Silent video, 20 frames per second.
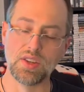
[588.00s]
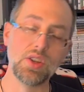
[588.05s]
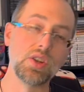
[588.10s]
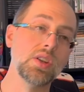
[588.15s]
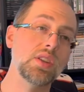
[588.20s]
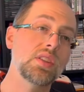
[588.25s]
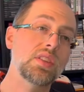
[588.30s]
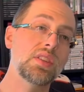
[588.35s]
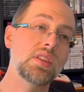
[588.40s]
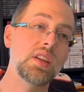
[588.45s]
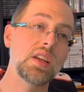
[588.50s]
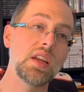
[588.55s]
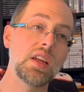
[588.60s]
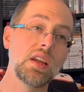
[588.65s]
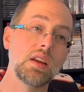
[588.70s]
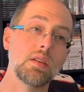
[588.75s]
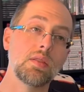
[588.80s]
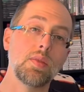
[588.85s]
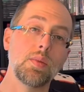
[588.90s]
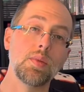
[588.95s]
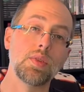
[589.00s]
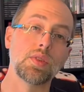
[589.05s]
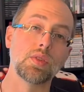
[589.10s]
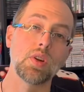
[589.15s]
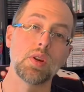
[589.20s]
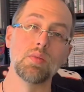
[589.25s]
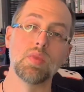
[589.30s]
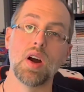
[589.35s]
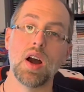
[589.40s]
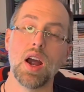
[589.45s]
can see from the
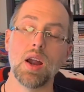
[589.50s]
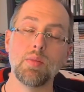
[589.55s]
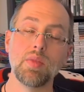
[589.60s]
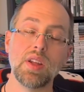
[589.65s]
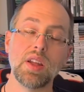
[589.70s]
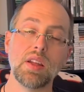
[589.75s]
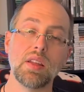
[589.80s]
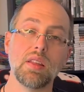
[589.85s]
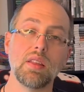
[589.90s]
screen behind me,